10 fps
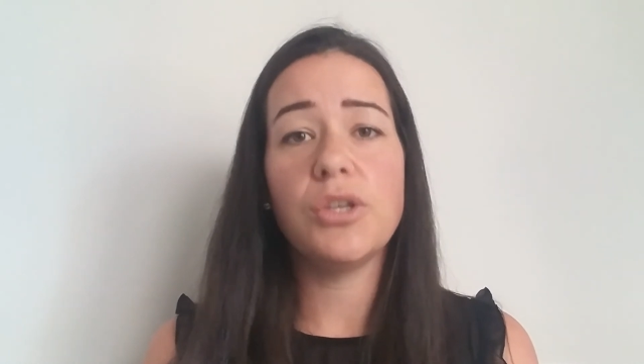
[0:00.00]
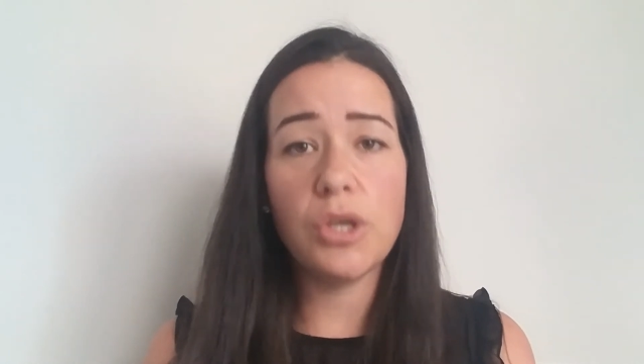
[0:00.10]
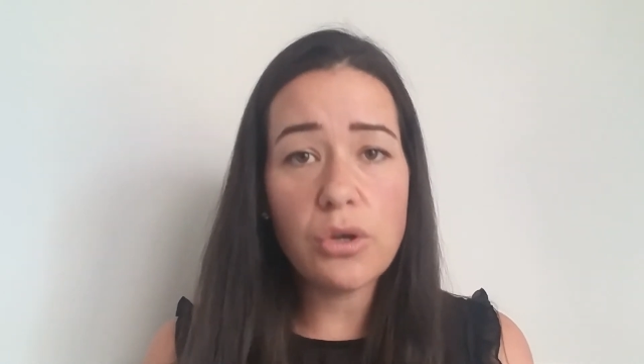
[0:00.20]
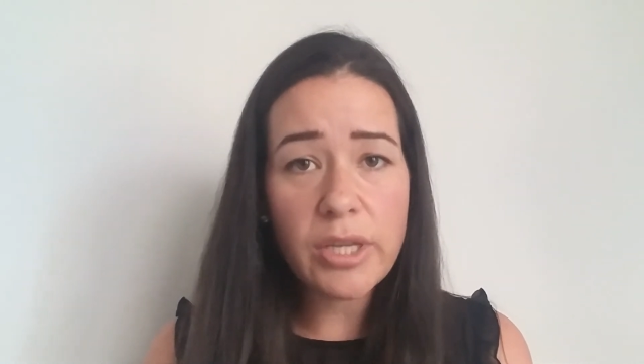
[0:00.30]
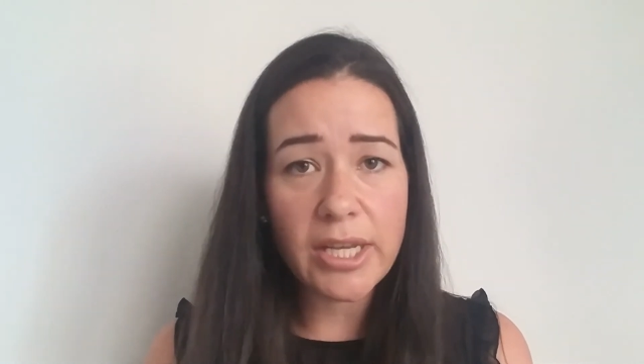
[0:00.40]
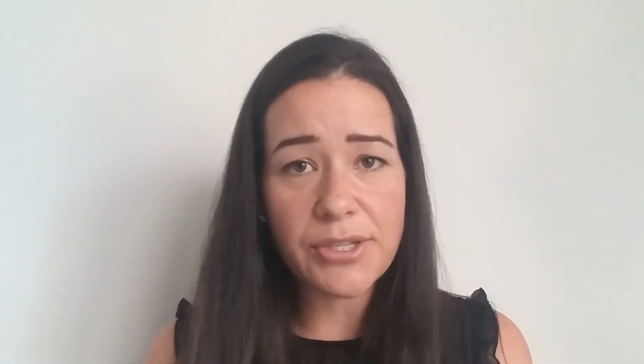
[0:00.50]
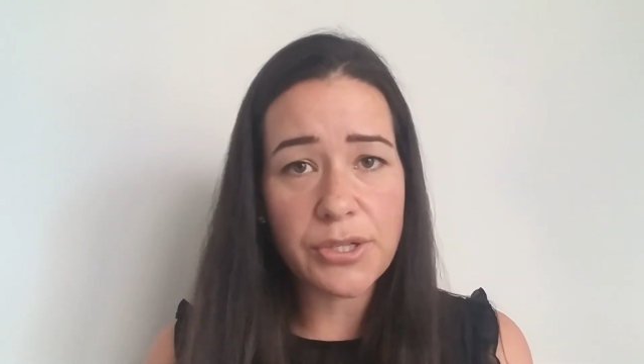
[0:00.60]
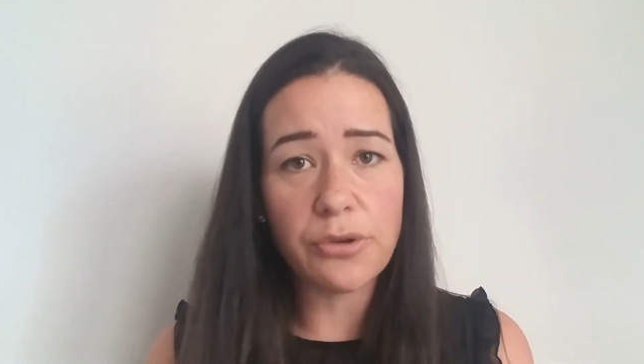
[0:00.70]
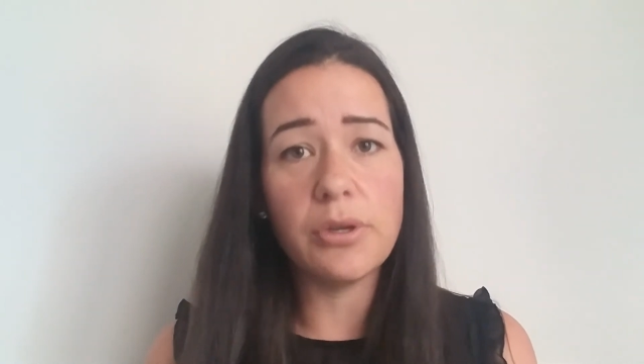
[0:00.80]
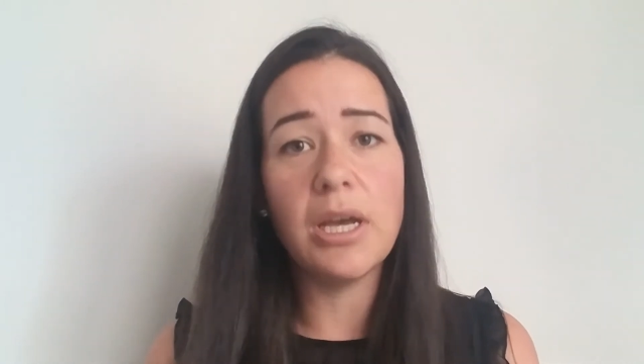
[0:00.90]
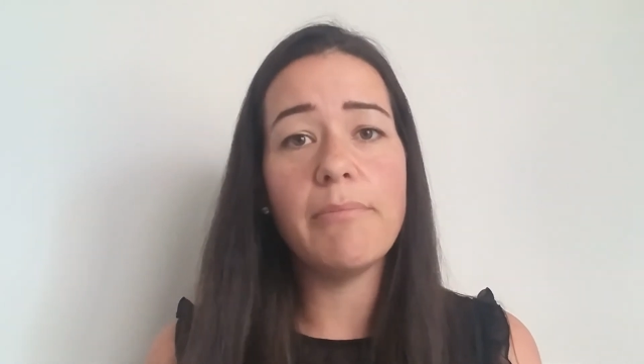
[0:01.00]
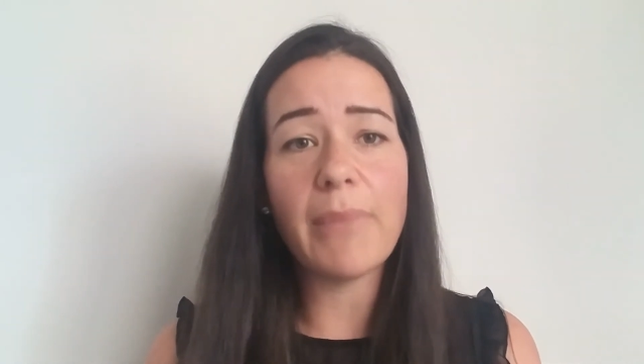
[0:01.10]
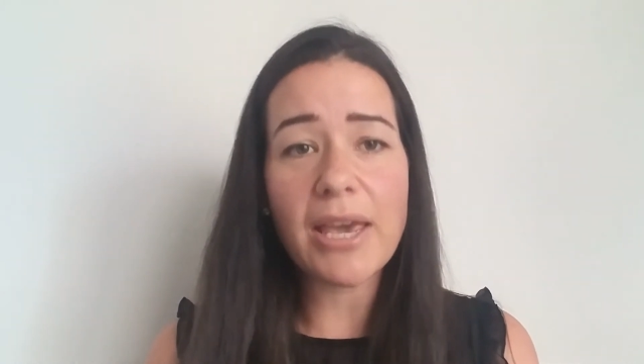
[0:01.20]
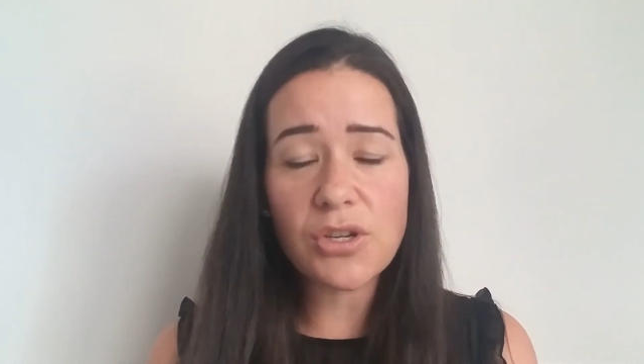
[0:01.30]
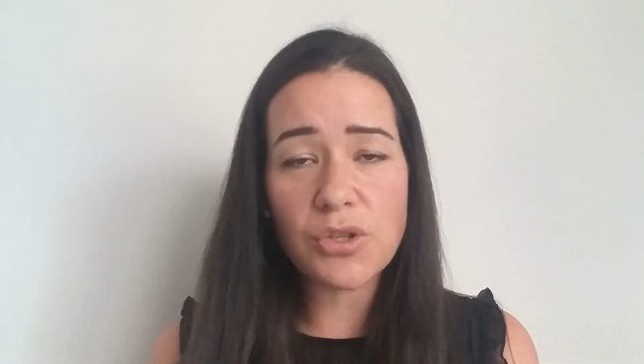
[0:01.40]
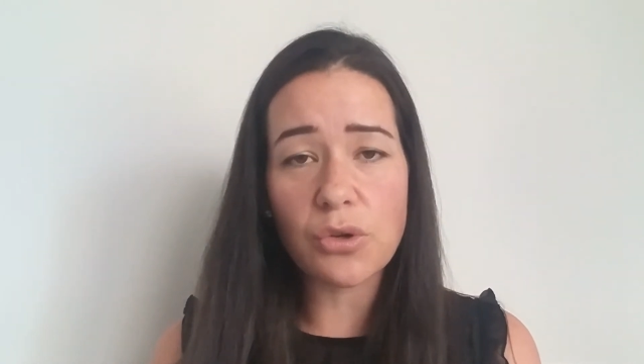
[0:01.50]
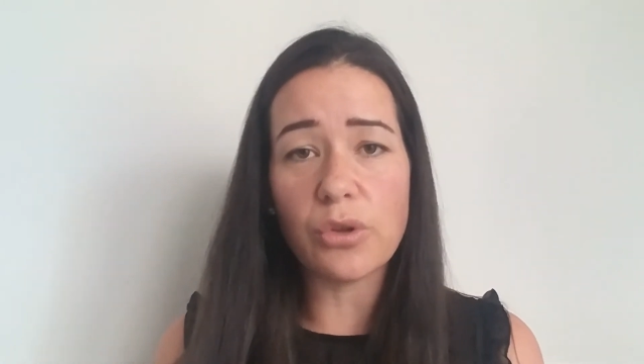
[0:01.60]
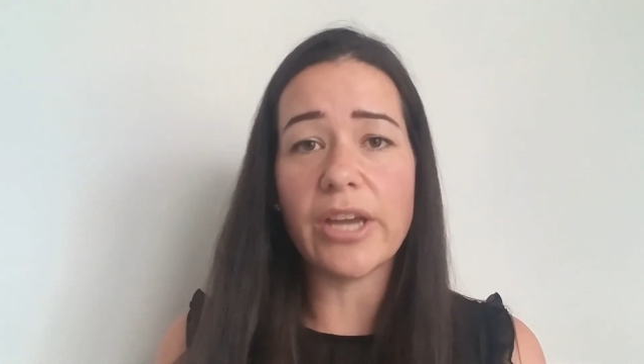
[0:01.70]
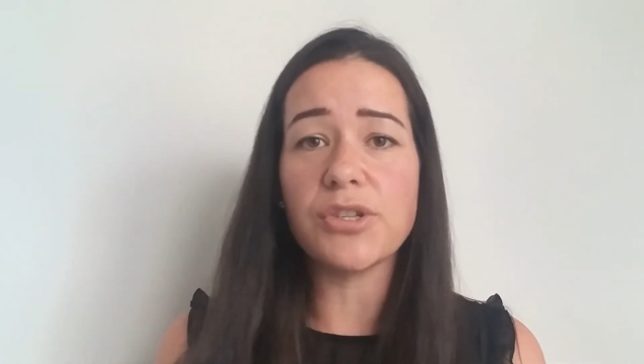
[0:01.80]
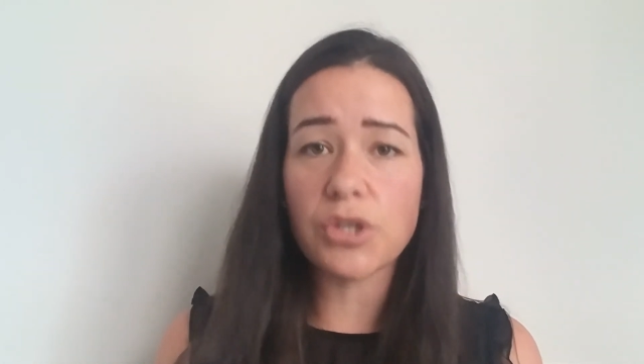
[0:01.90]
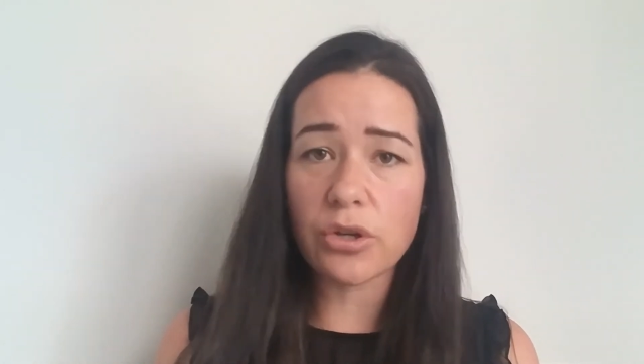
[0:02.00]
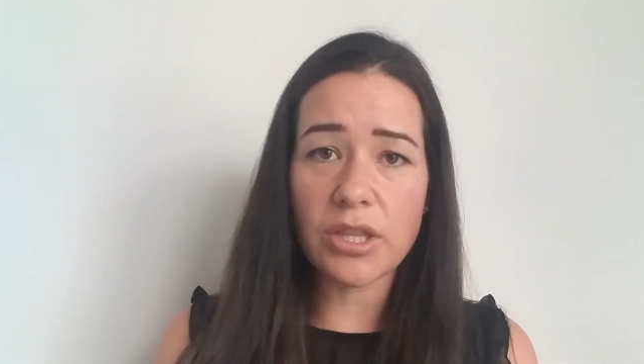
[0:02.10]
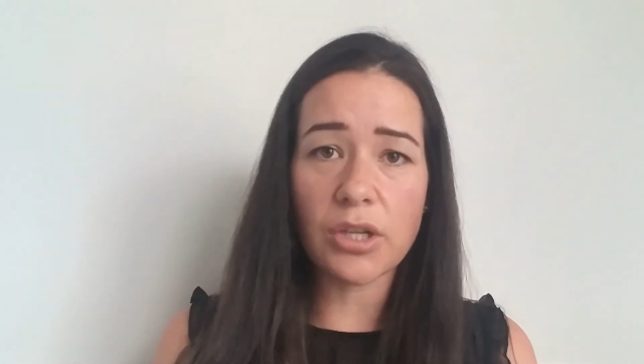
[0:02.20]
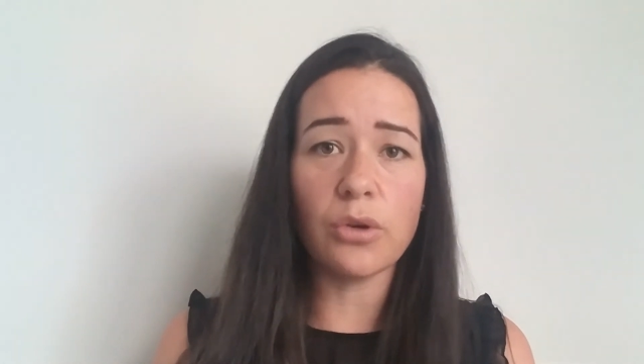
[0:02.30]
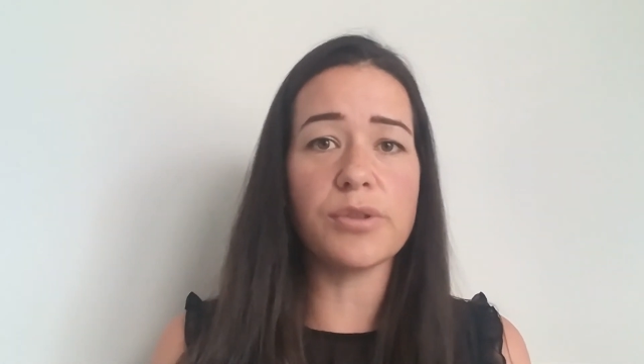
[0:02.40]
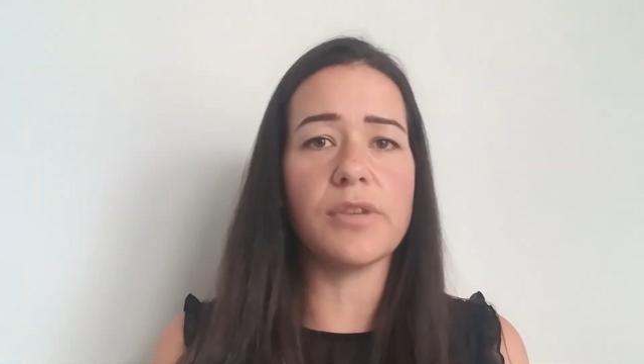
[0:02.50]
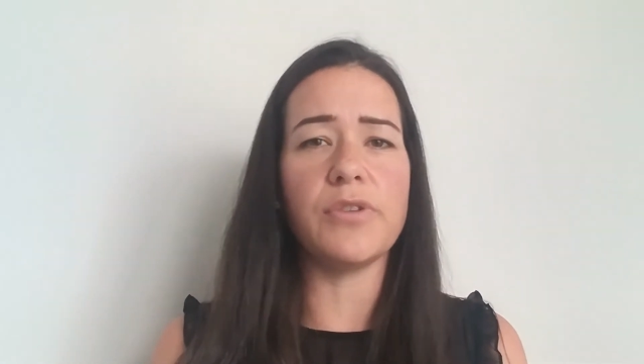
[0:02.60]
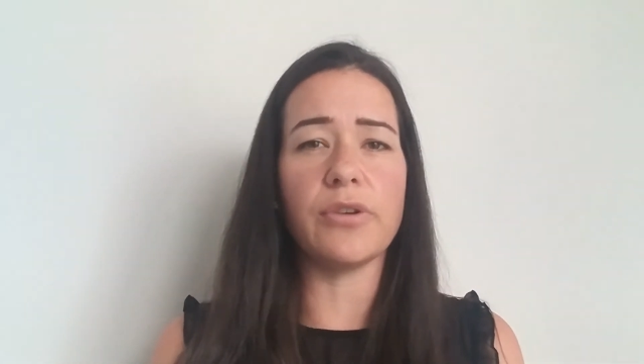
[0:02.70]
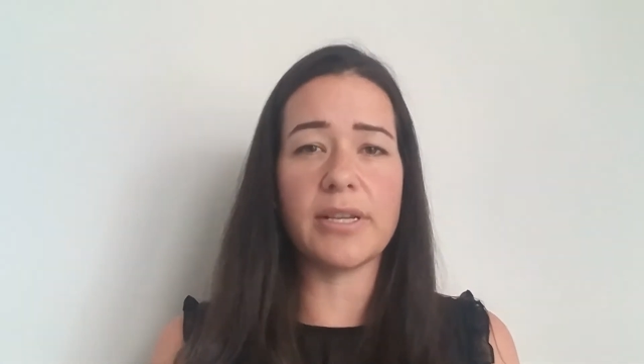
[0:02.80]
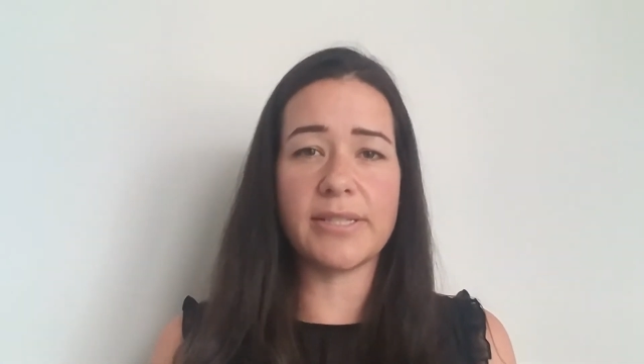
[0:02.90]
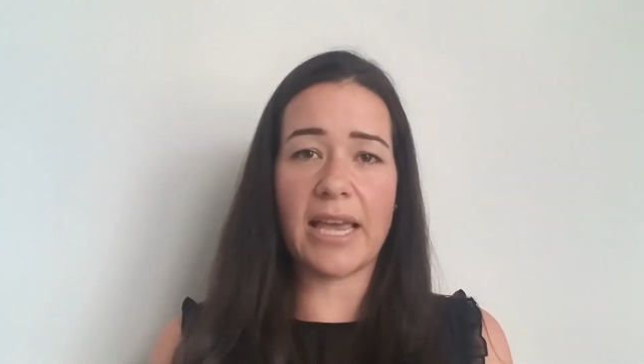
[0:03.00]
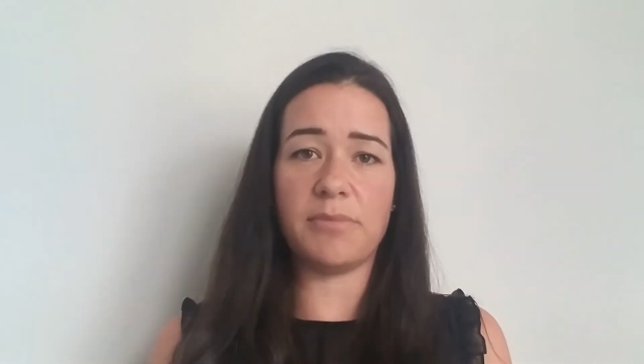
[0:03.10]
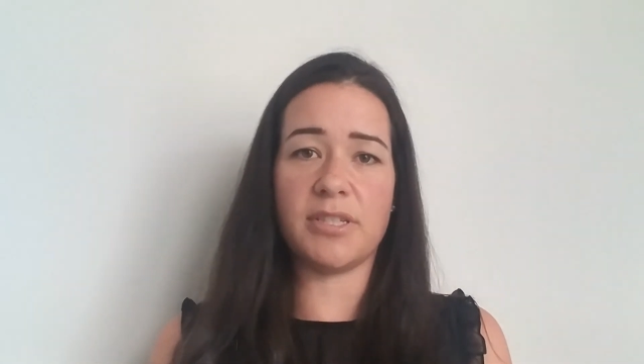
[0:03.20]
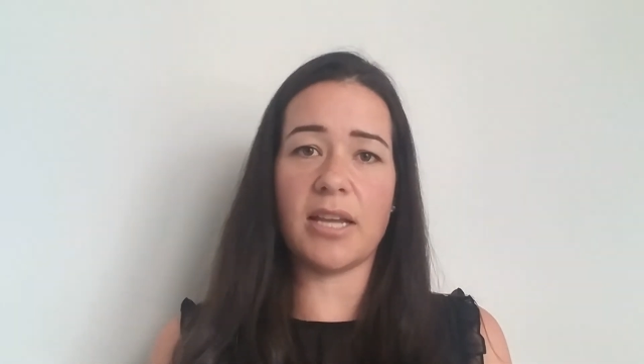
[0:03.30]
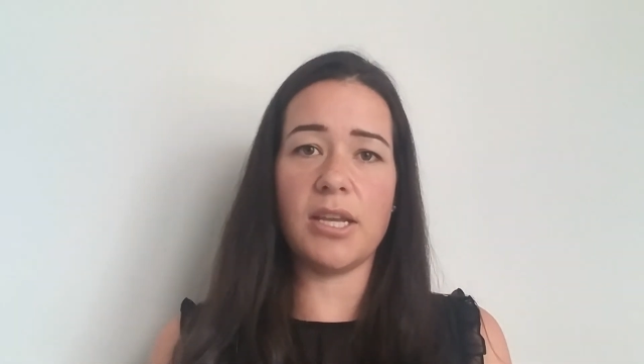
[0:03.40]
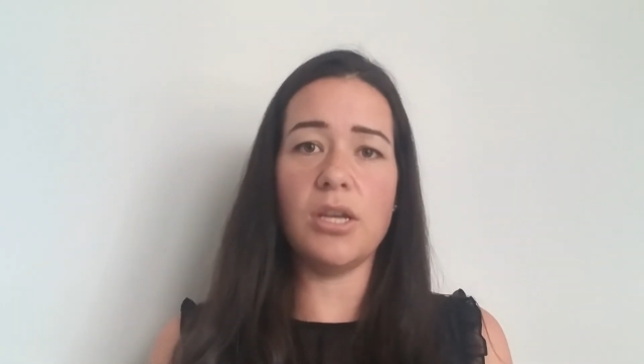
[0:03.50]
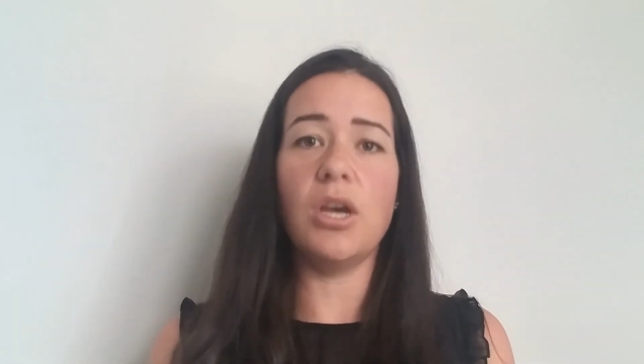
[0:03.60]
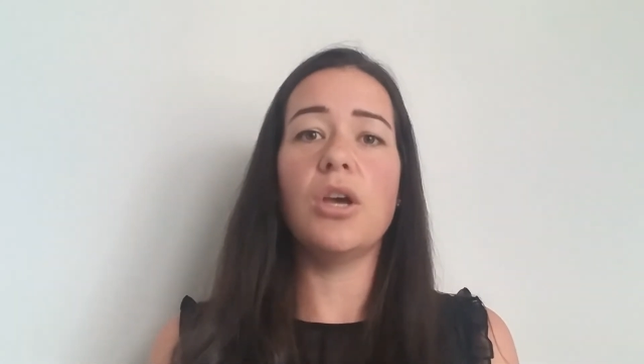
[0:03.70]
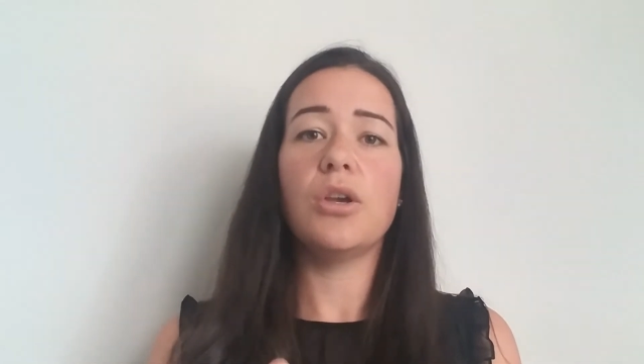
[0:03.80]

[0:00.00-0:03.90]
you need to make sure that during the course of your exam study,